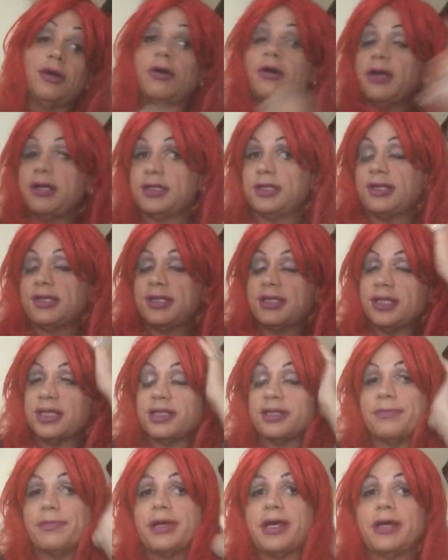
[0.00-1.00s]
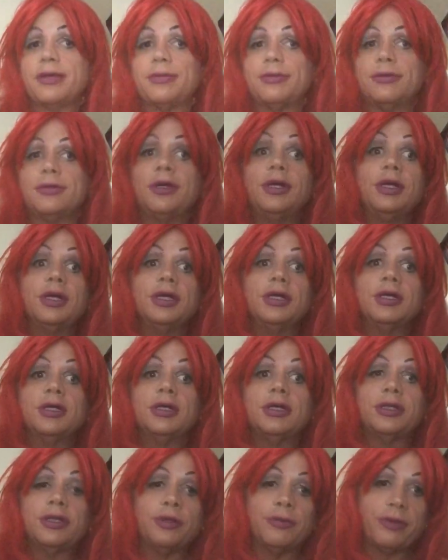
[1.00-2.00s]
or as it says in the Bible,
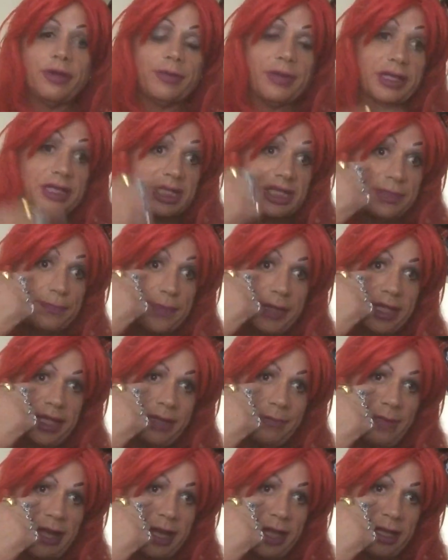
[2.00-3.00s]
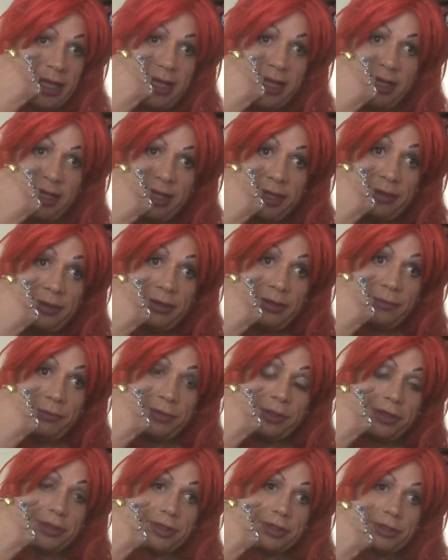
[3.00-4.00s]
don't worry about the speck in my eye
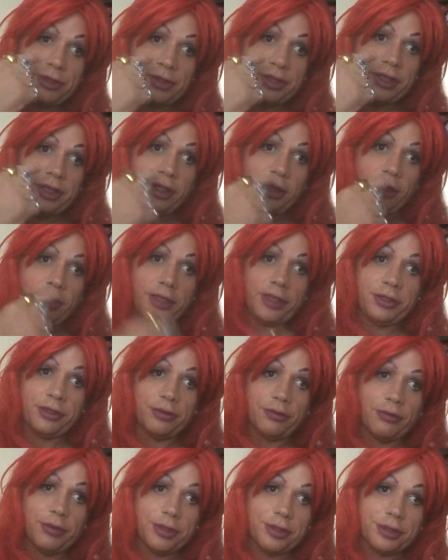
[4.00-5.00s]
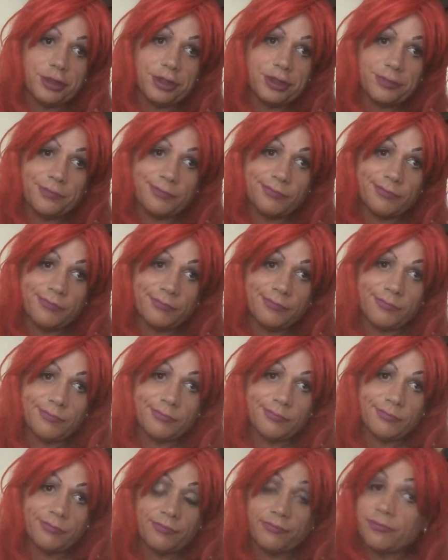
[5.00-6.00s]
when there's a tree log in yours.
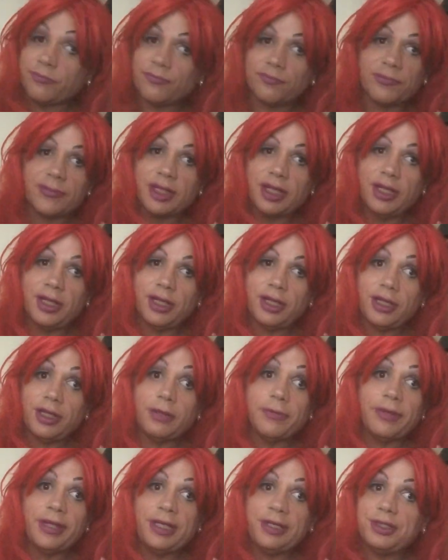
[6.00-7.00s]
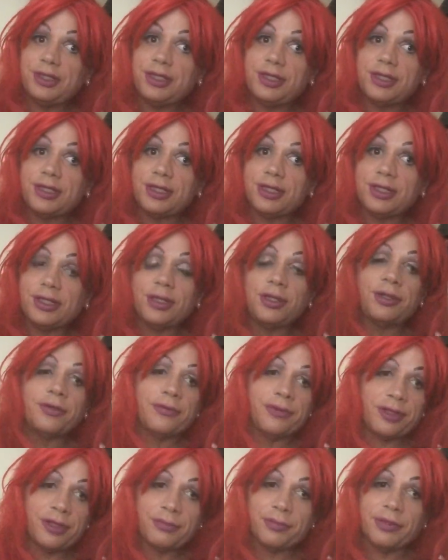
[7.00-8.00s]
You ain't Jesus,
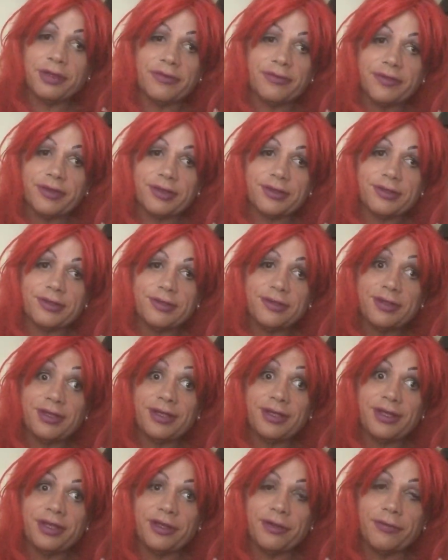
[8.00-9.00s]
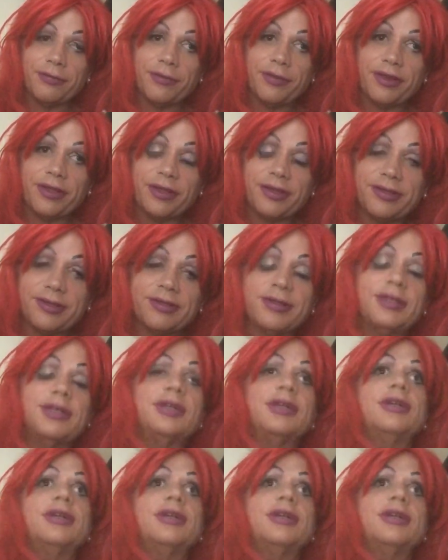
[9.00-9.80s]
you ain't perfect. Deal with it.